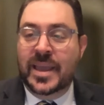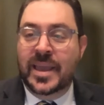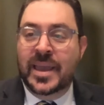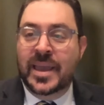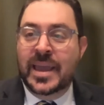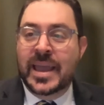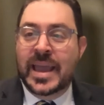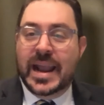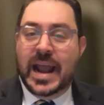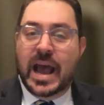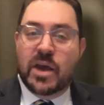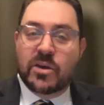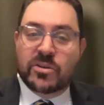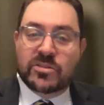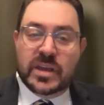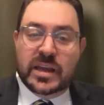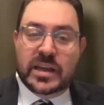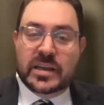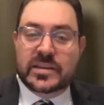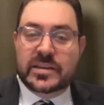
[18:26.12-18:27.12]
And I was
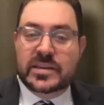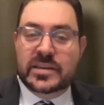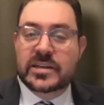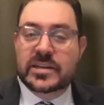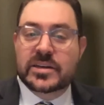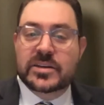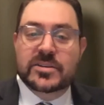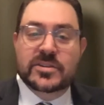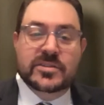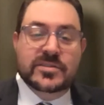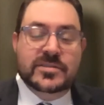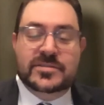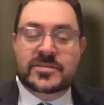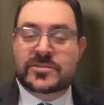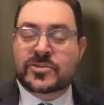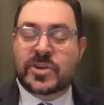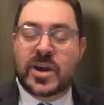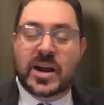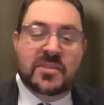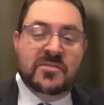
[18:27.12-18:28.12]
like,
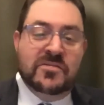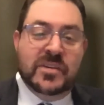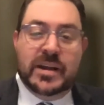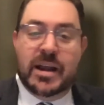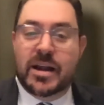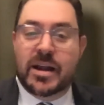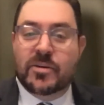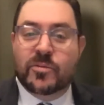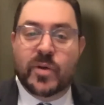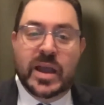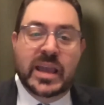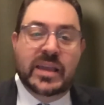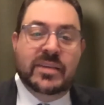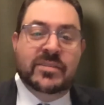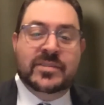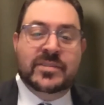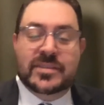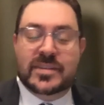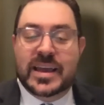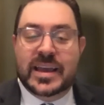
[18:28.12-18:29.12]
trying to figure out ways
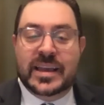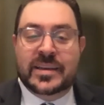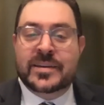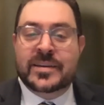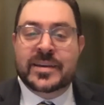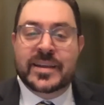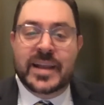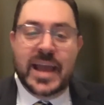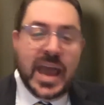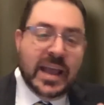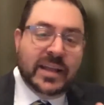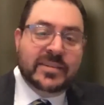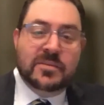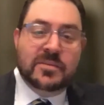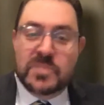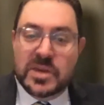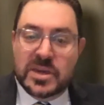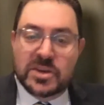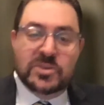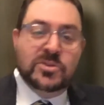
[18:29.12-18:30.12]
to like connect and
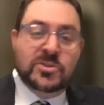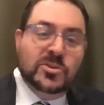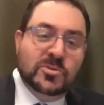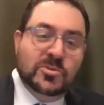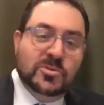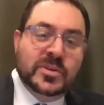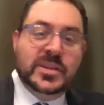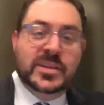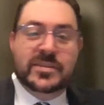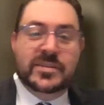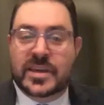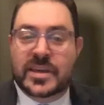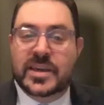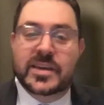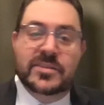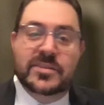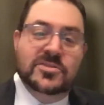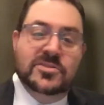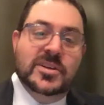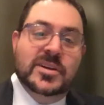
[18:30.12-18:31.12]
be cool with these
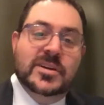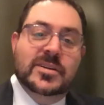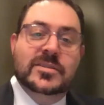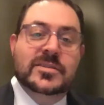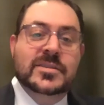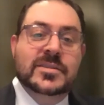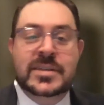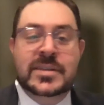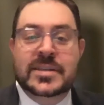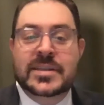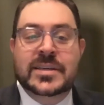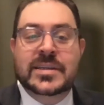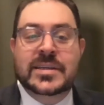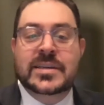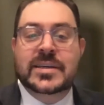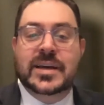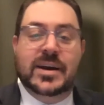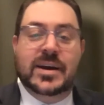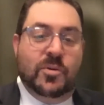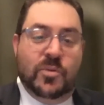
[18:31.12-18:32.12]
kids, I
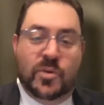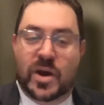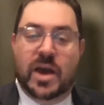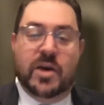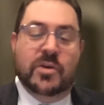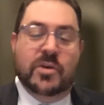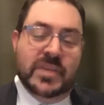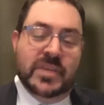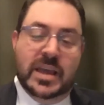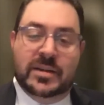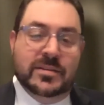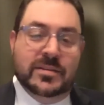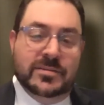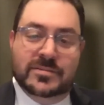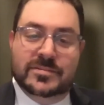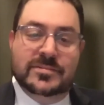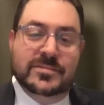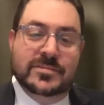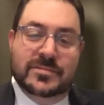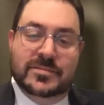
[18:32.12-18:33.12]
was like,
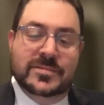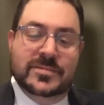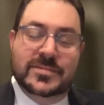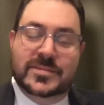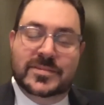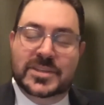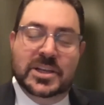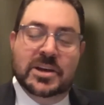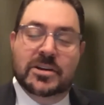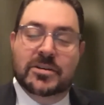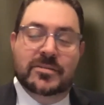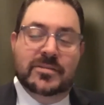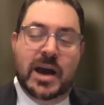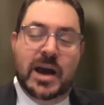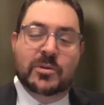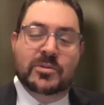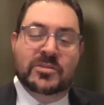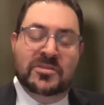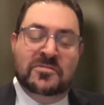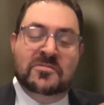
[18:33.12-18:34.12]
I
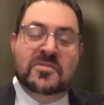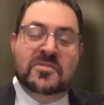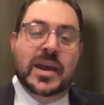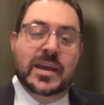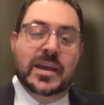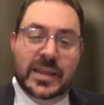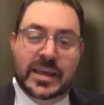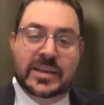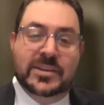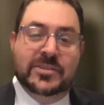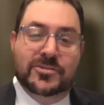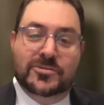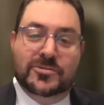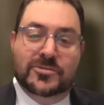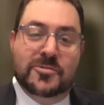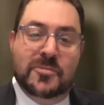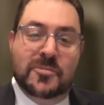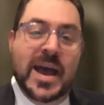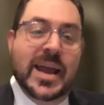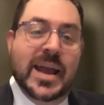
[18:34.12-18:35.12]
was failing
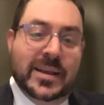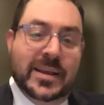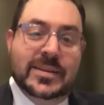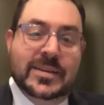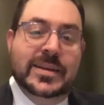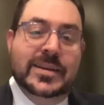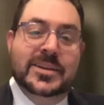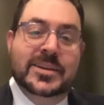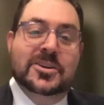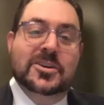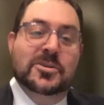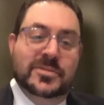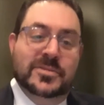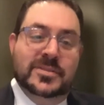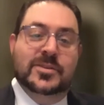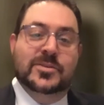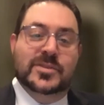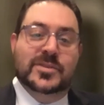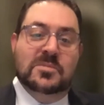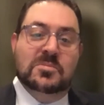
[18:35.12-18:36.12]
dramatically, it
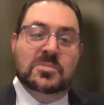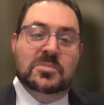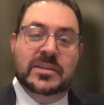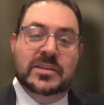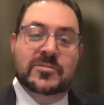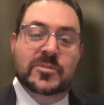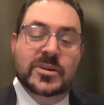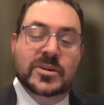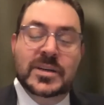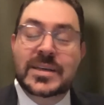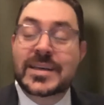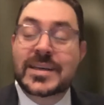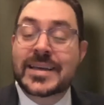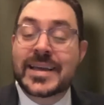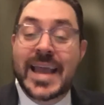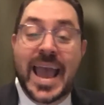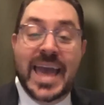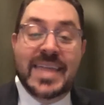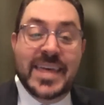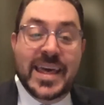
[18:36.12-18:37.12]
was unbelievable.
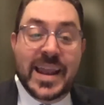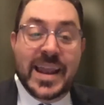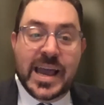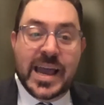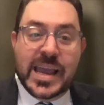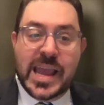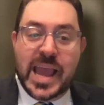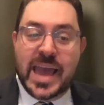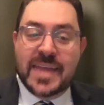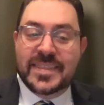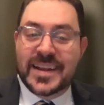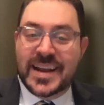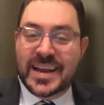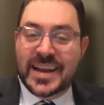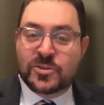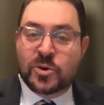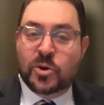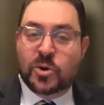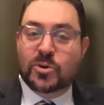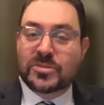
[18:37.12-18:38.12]
And then I
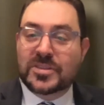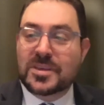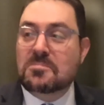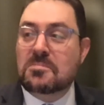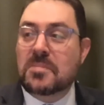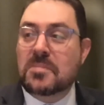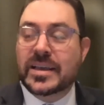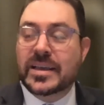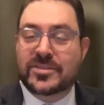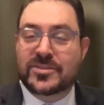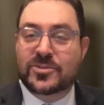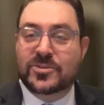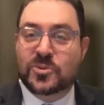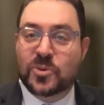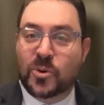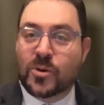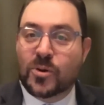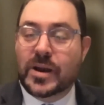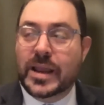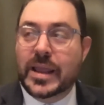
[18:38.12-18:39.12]
told them my
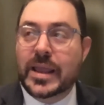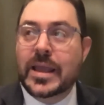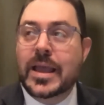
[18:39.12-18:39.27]
story.